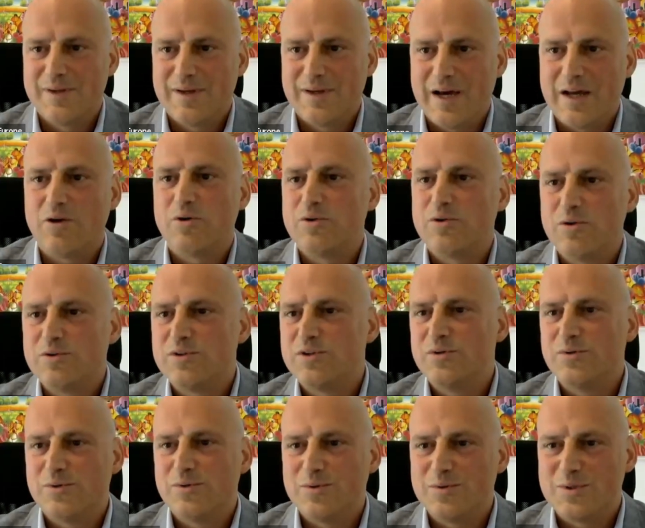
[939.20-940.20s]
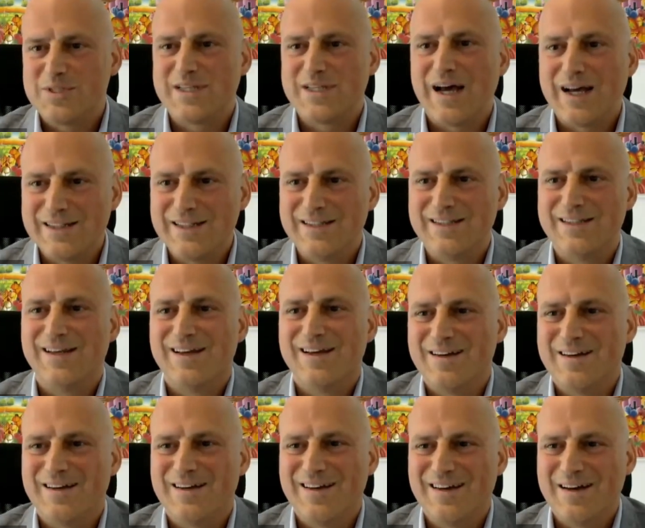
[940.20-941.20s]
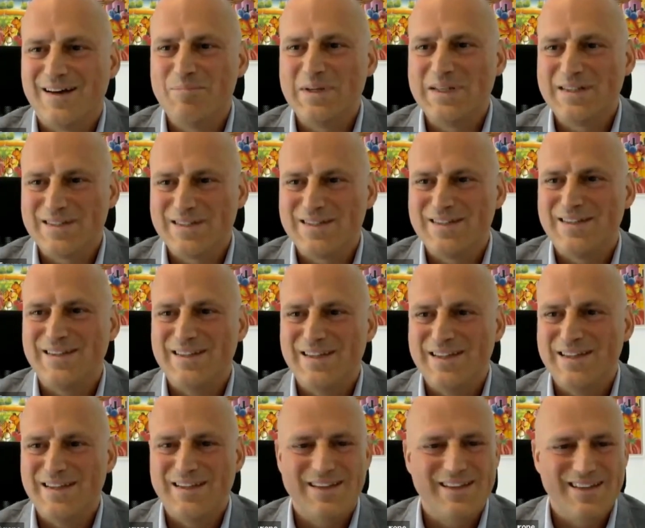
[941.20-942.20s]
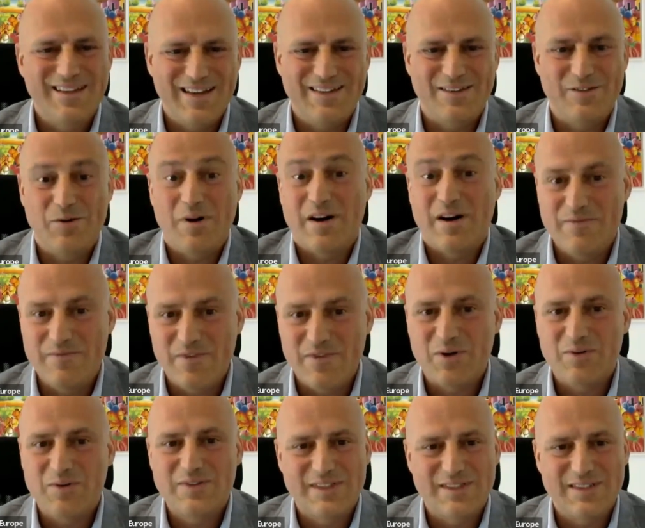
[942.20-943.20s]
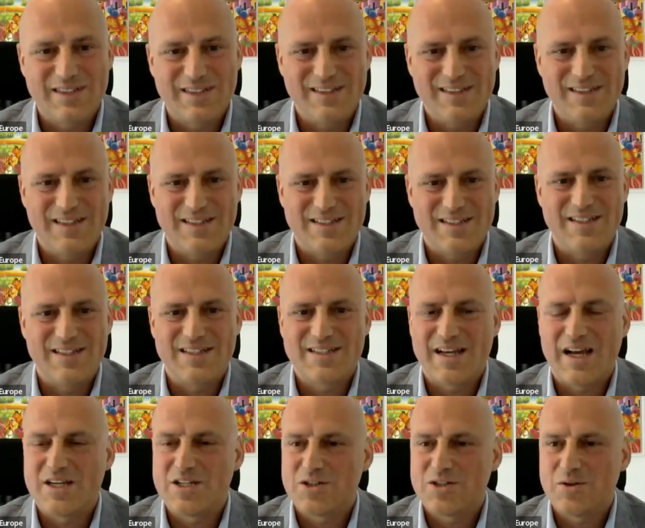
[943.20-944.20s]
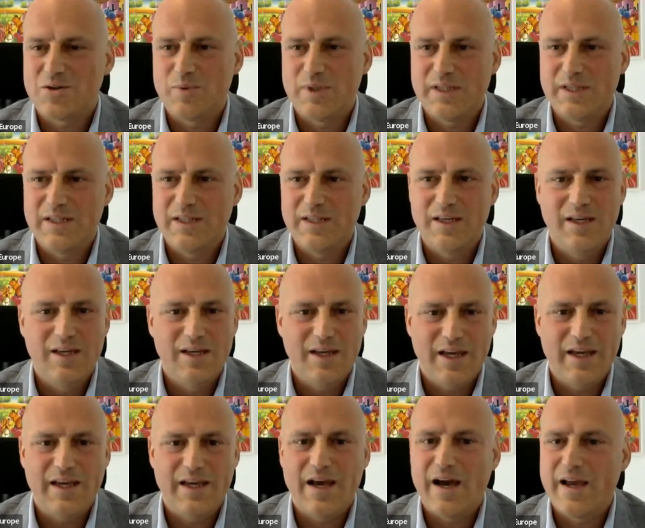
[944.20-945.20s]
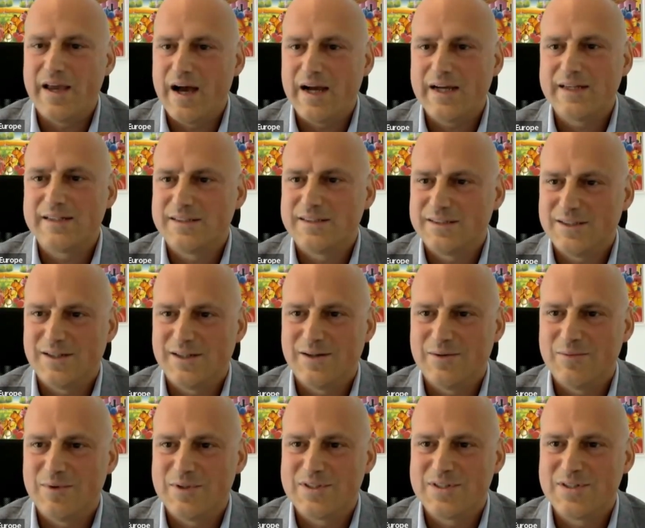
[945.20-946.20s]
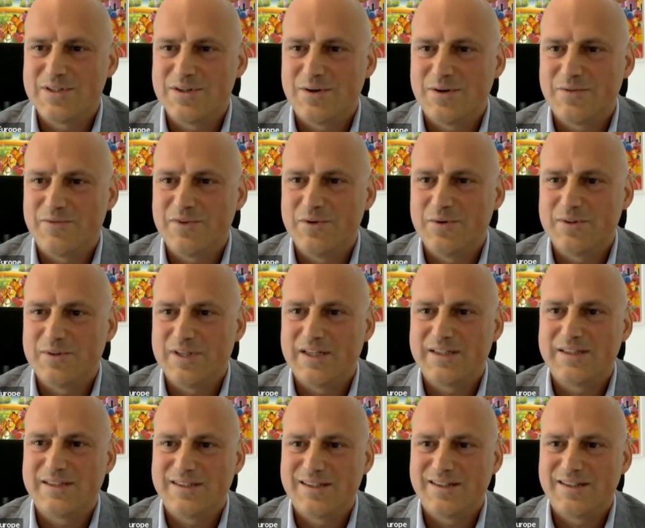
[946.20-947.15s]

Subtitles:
I know that you studied a bit and you are involved in this discussion with the AI Act. What's your view on that?